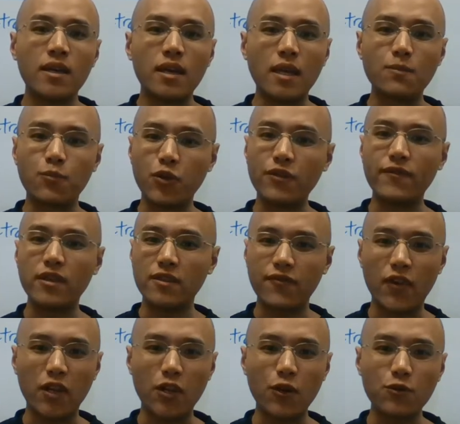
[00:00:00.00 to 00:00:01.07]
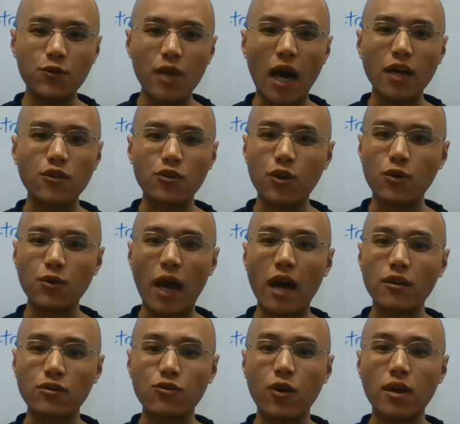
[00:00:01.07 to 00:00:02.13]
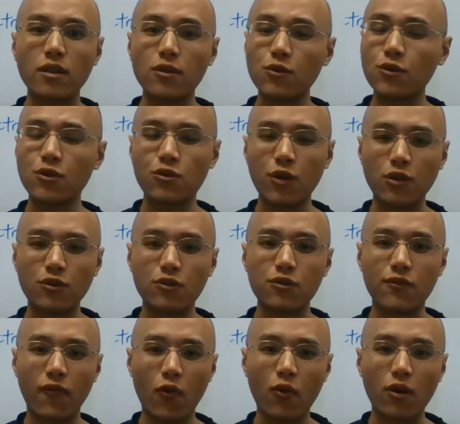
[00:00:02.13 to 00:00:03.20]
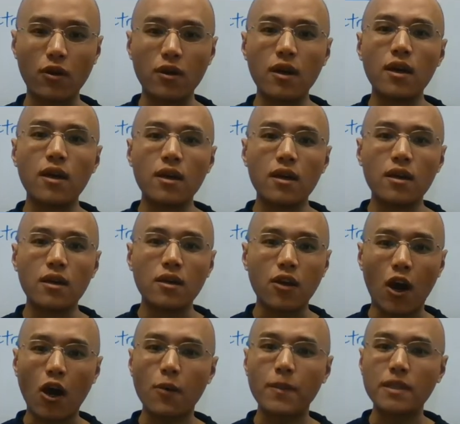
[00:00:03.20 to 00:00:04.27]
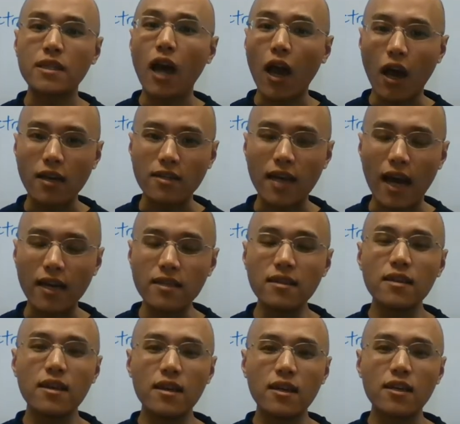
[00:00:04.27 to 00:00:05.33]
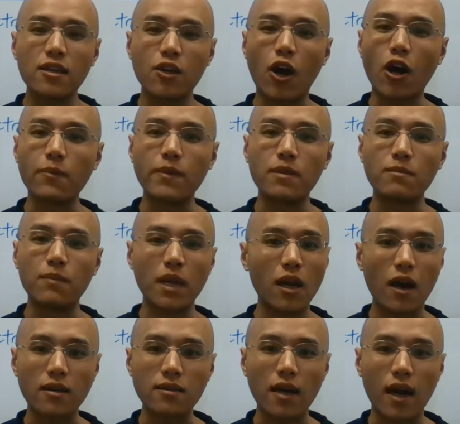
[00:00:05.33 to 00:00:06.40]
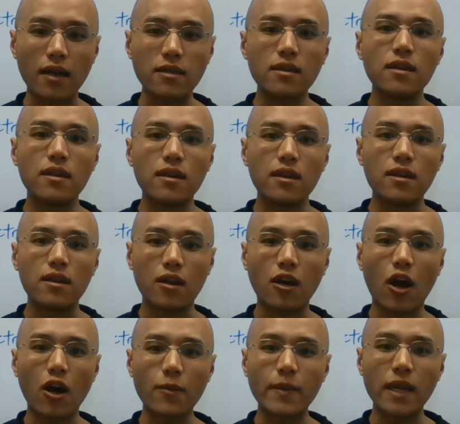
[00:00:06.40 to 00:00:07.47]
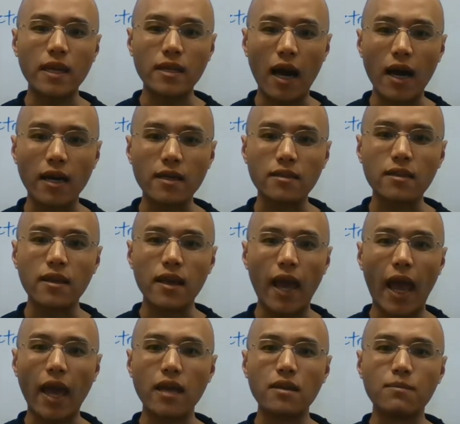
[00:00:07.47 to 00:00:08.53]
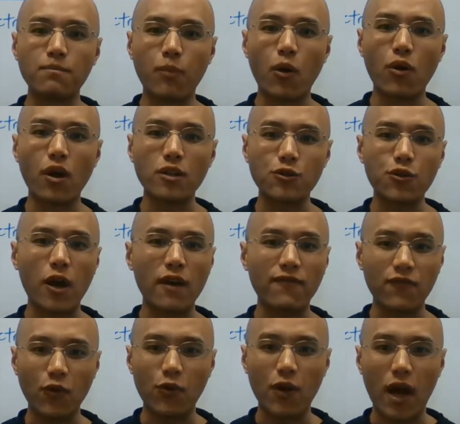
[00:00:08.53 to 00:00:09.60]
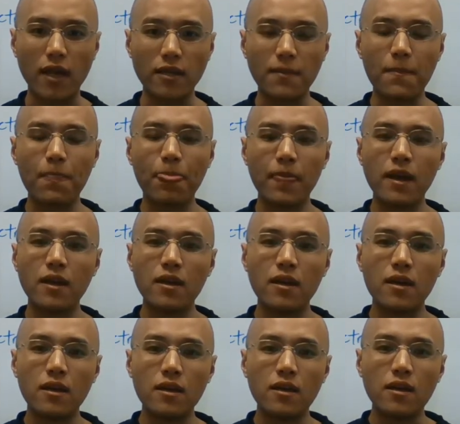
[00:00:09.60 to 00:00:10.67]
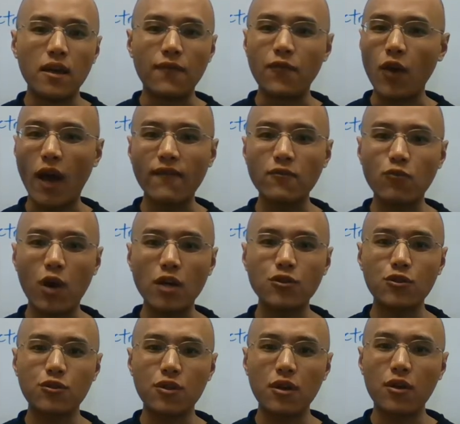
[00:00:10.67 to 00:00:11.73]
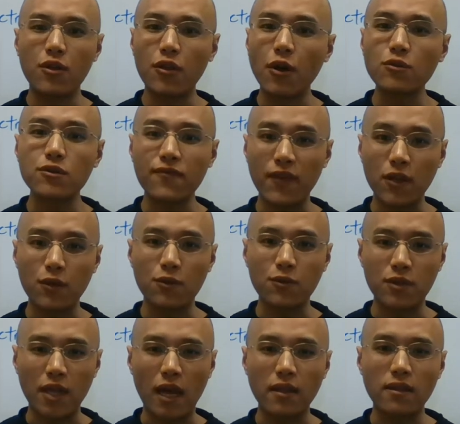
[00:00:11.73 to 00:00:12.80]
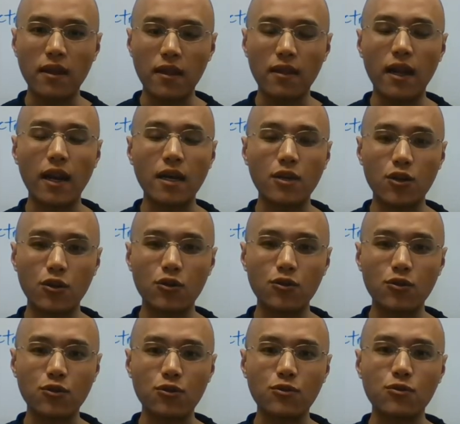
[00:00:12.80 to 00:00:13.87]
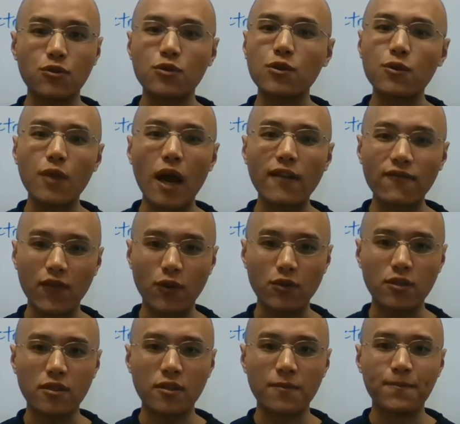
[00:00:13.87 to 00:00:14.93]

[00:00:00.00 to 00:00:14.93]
In previous videos, I showed how to draw the Lewis structures for carbon dioxide, carbon monoxide, the carbonate ion, and boron trifluoride. If you haven't watched those videos yet, then I encourage you to do that first.